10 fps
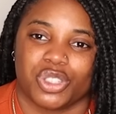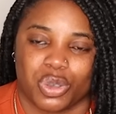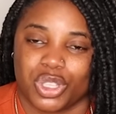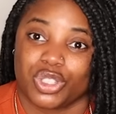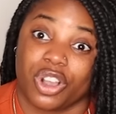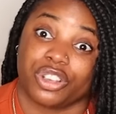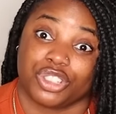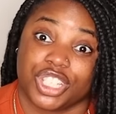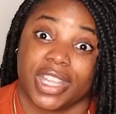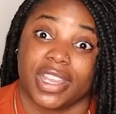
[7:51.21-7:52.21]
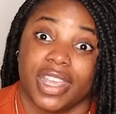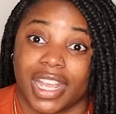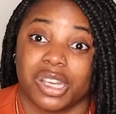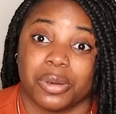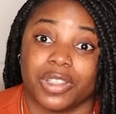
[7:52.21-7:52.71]
so you could talk your shit and
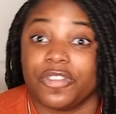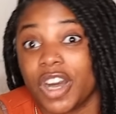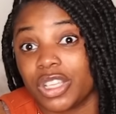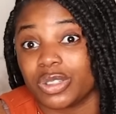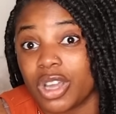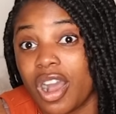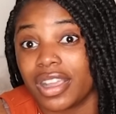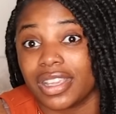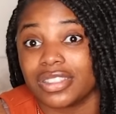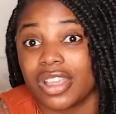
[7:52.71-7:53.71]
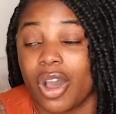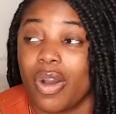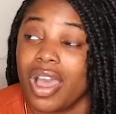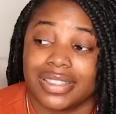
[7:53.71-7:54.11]
I could know what the fuck you're talking. So